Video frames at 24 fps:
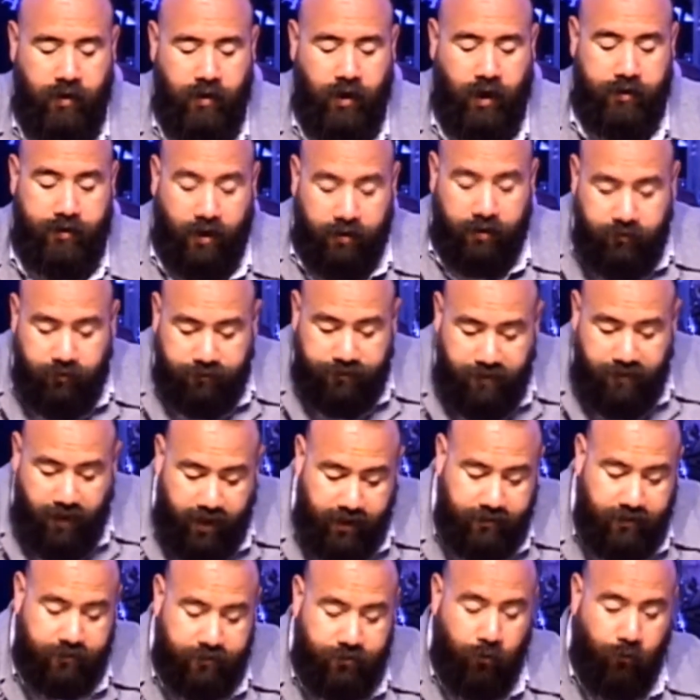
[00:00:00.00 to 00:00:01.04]
Another
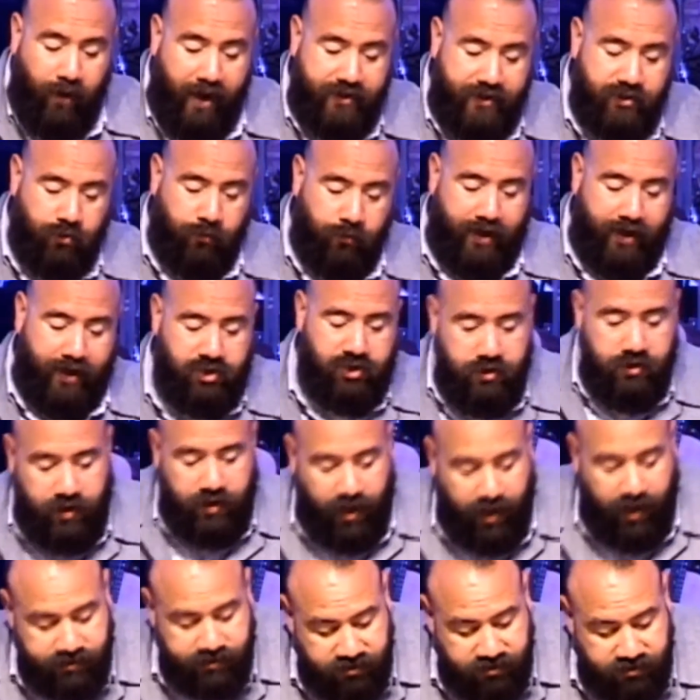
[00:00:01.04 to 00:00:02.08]
thing that the resurrection
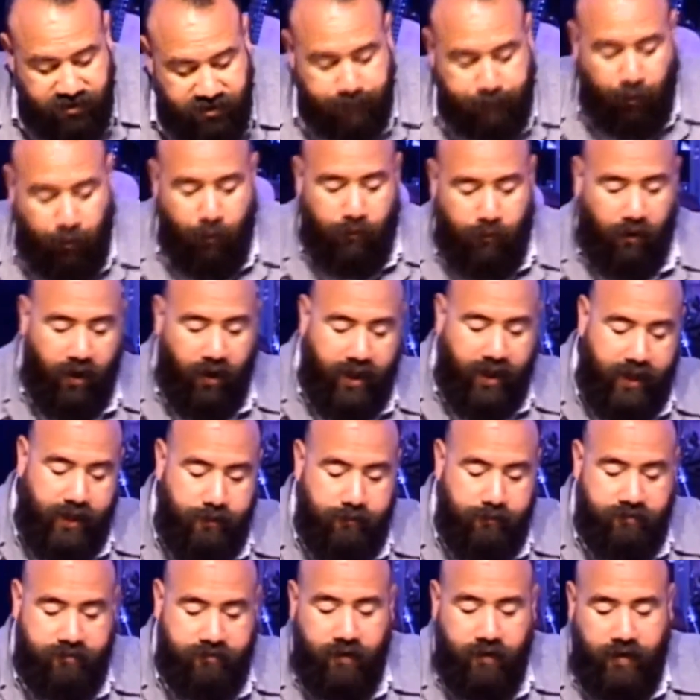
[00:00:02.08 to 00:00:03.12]
does is it
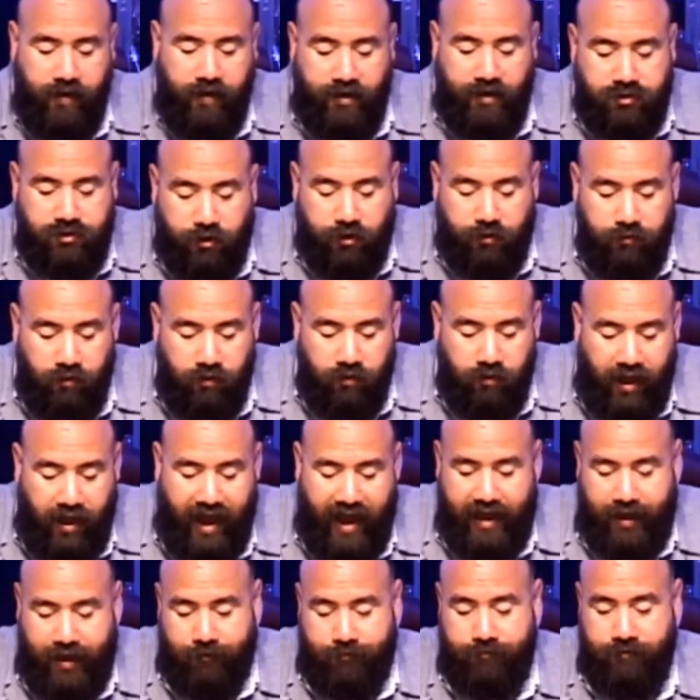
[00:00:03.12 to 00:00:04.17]
proclaims eternal
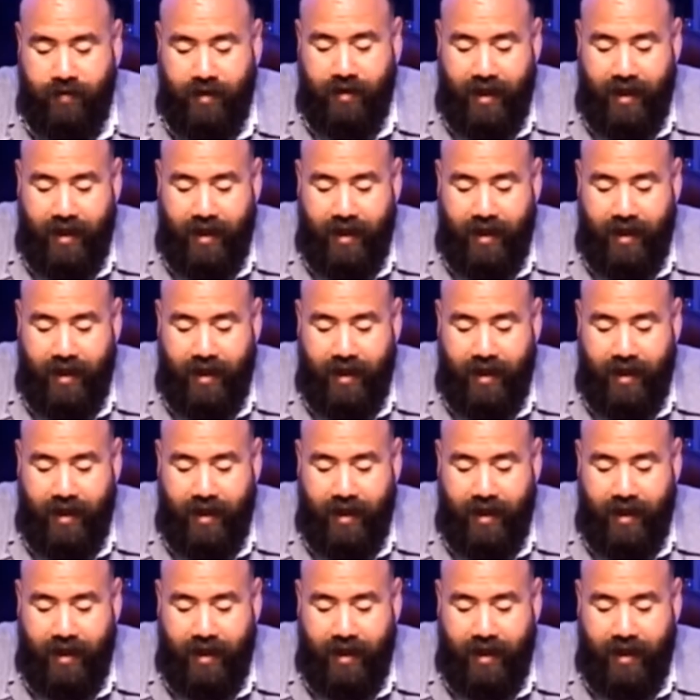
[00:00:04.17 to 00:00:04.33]
life